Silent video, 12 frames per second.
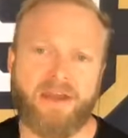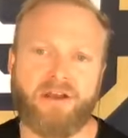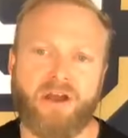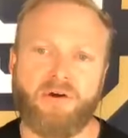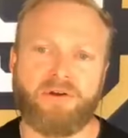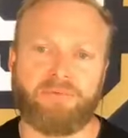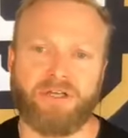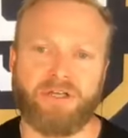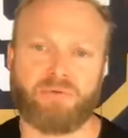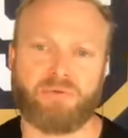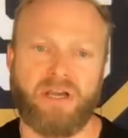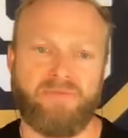go to
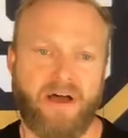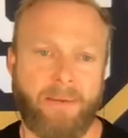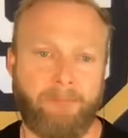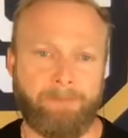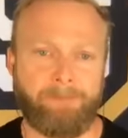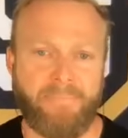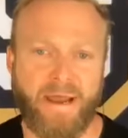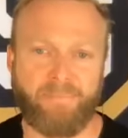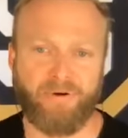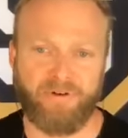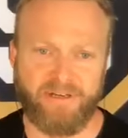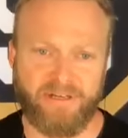retrieve a
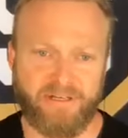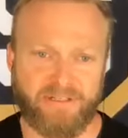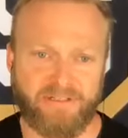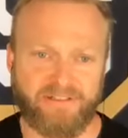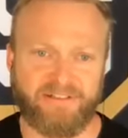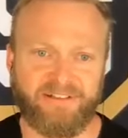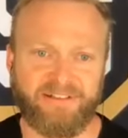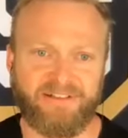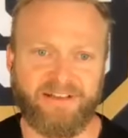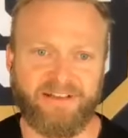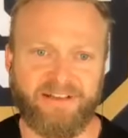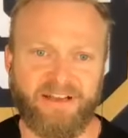memory,
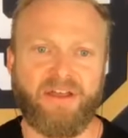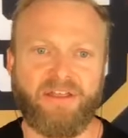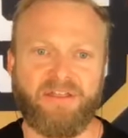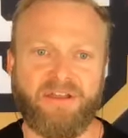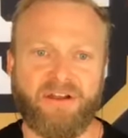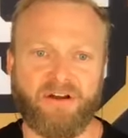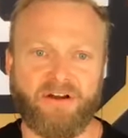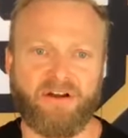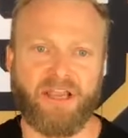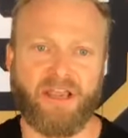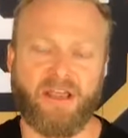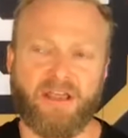there
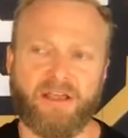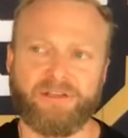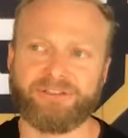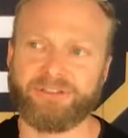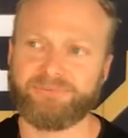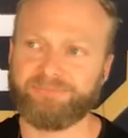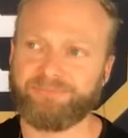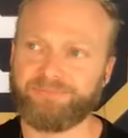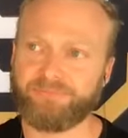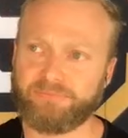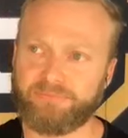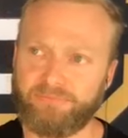is
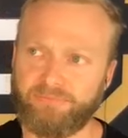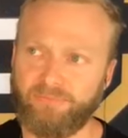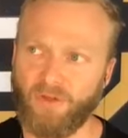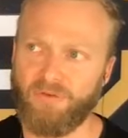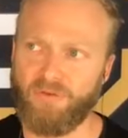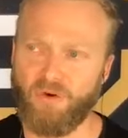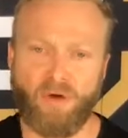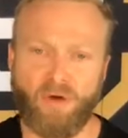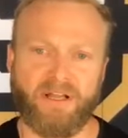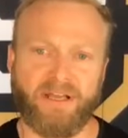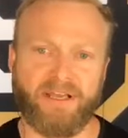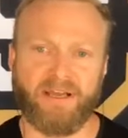
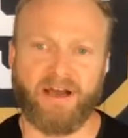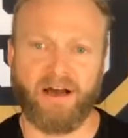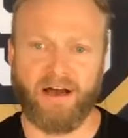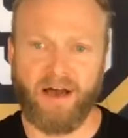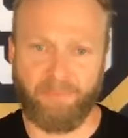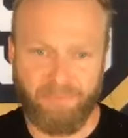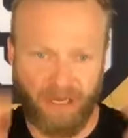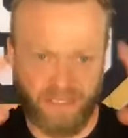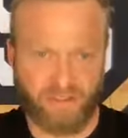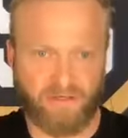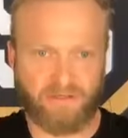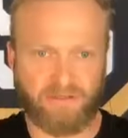normally a
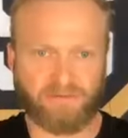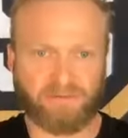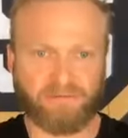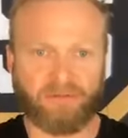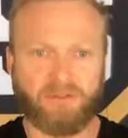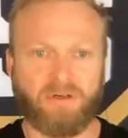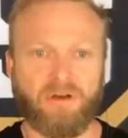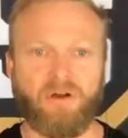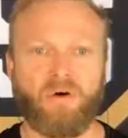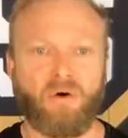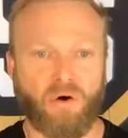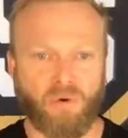picture
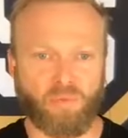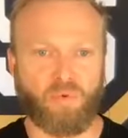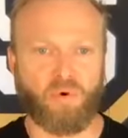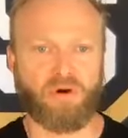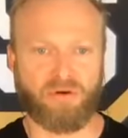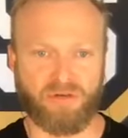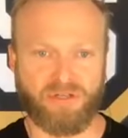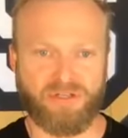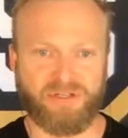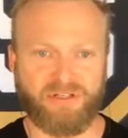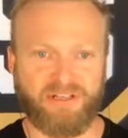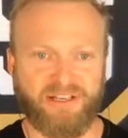or
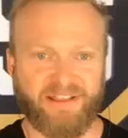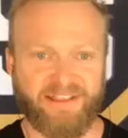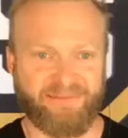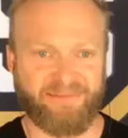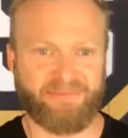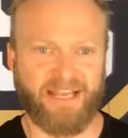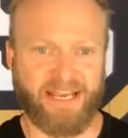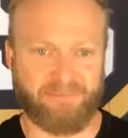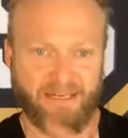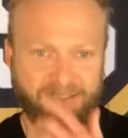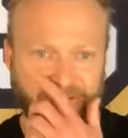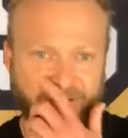words that take
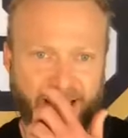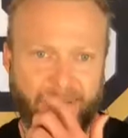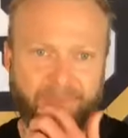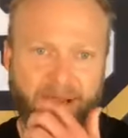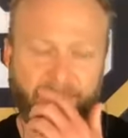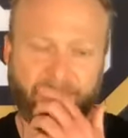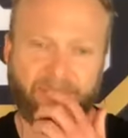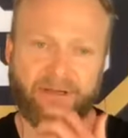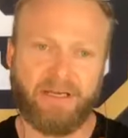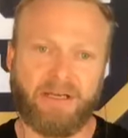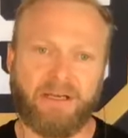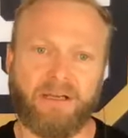me to that
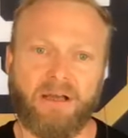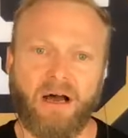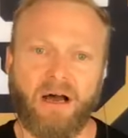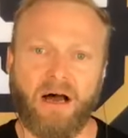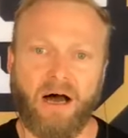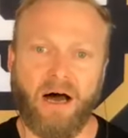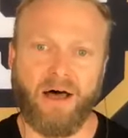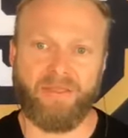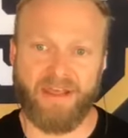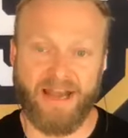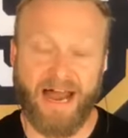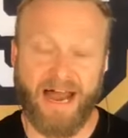memory,
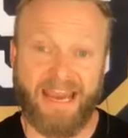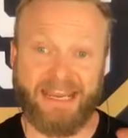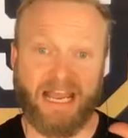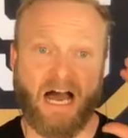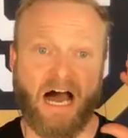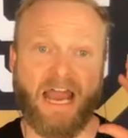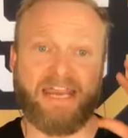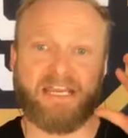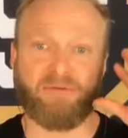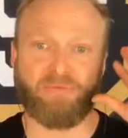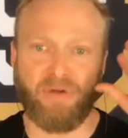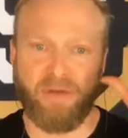that I
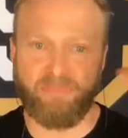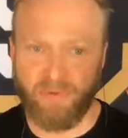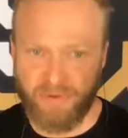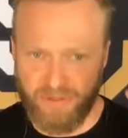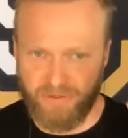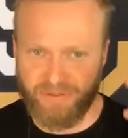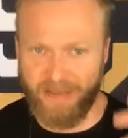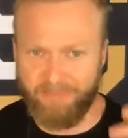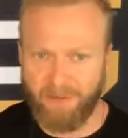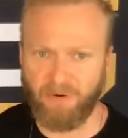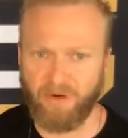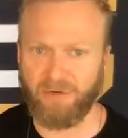can reproduce that
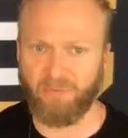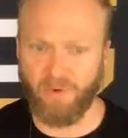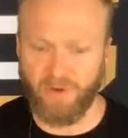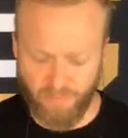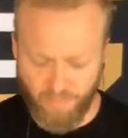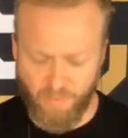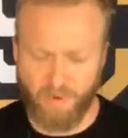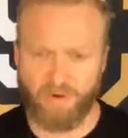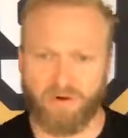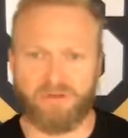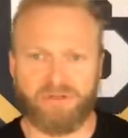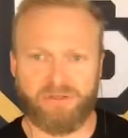memory with
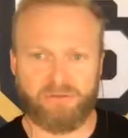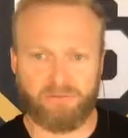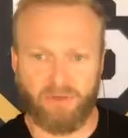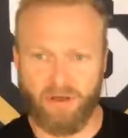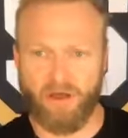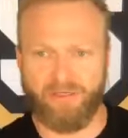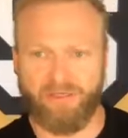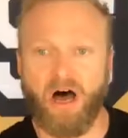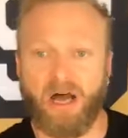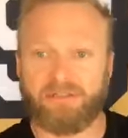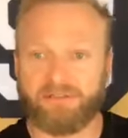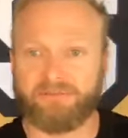words, a
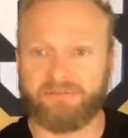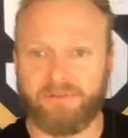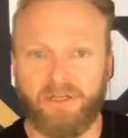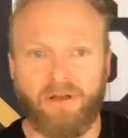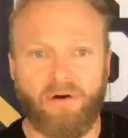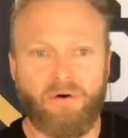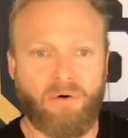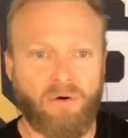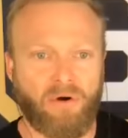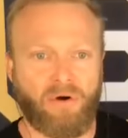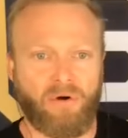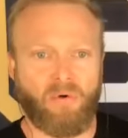thought,
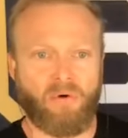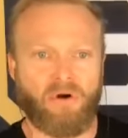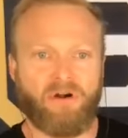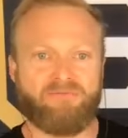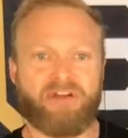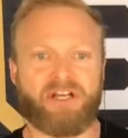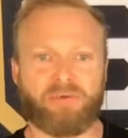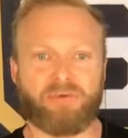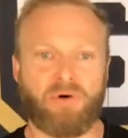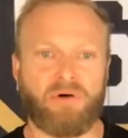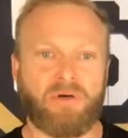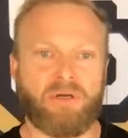or a
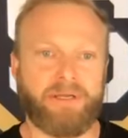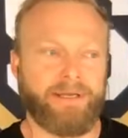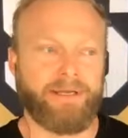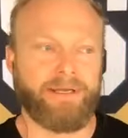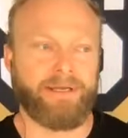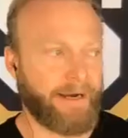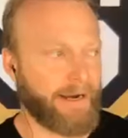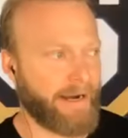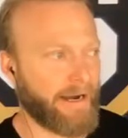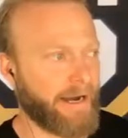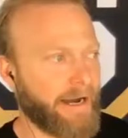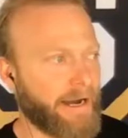visual.
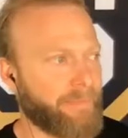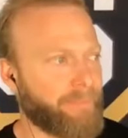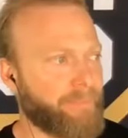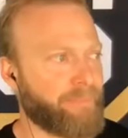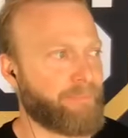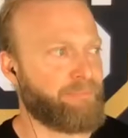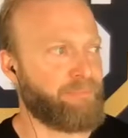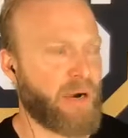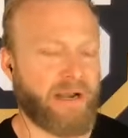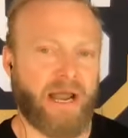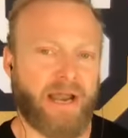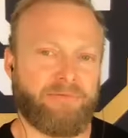But
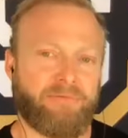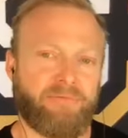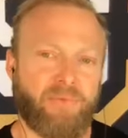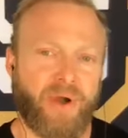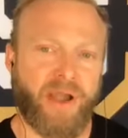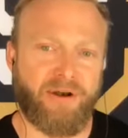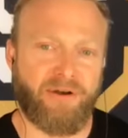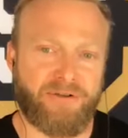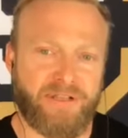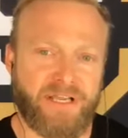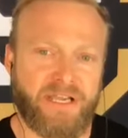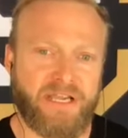I
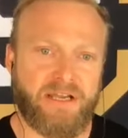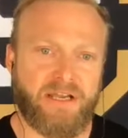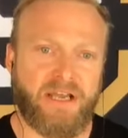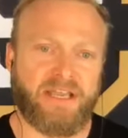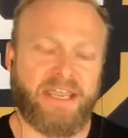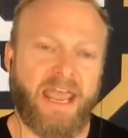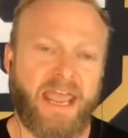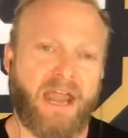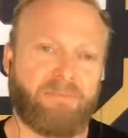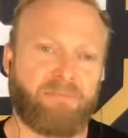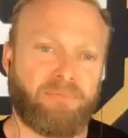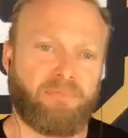rarely
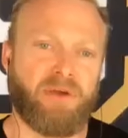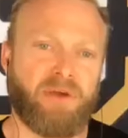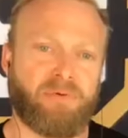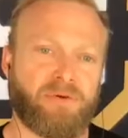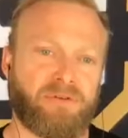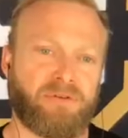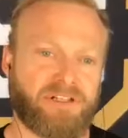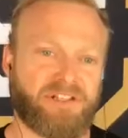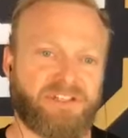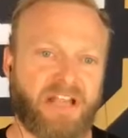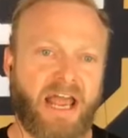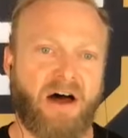can reproduce a
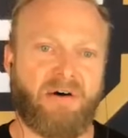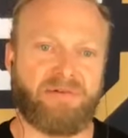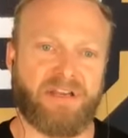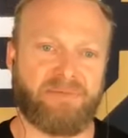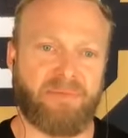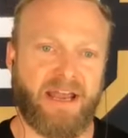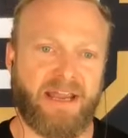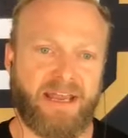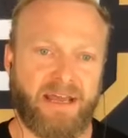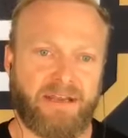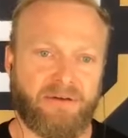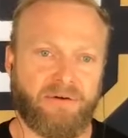sound in my
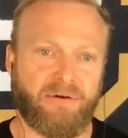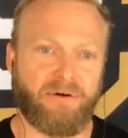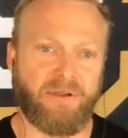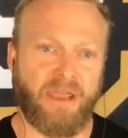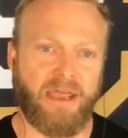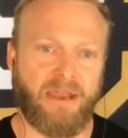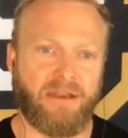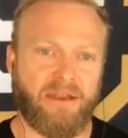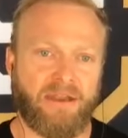head. And